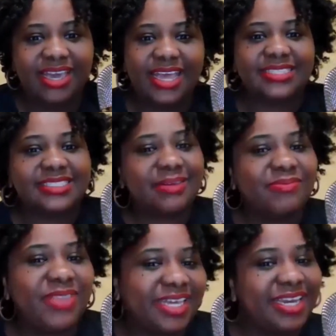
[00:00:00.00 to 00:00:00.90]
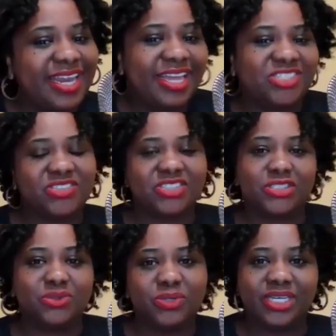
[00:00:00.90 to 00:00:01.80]
and something in nature is
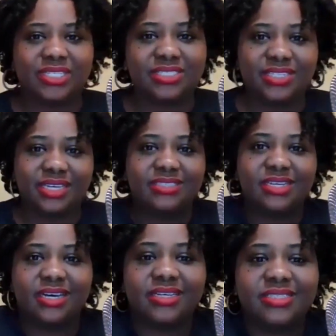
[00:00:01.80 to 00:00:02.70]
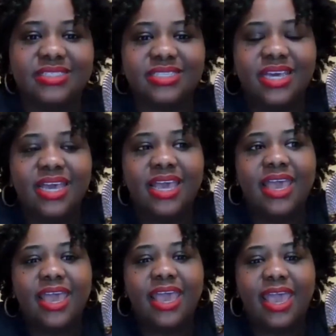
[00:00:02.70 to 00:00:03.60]
doing its thing to us.
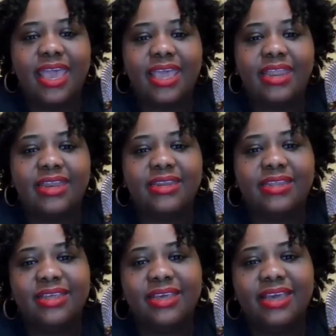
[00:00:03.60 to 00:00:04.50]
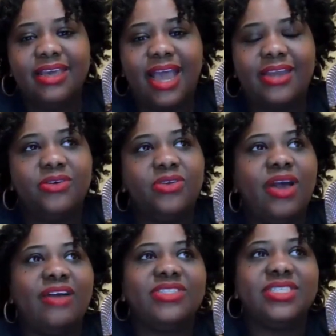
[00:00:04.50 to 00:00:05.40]
And I know you
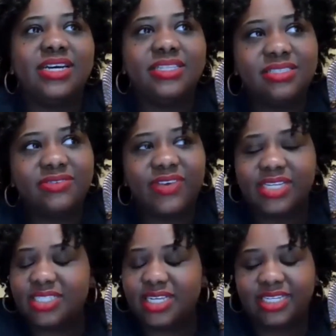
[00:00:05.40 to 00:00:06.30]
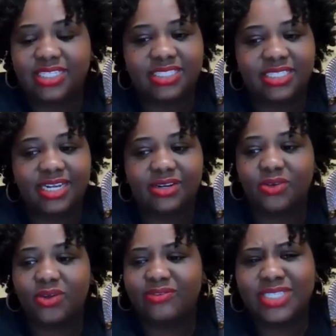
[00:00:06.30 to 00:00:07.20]
have tons of education. I know
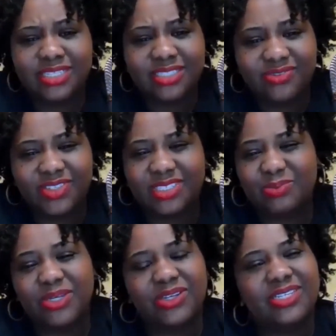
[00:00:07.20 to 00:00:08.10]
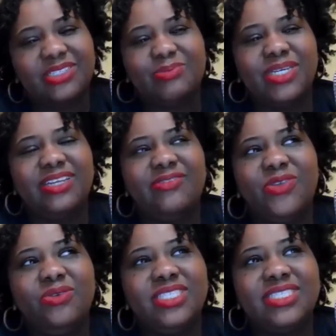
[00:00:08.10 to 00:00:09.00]
you have tons of experience, but if
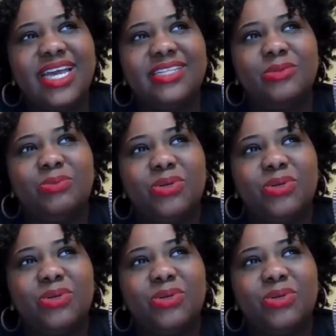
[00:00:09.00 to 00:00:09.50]
you just had to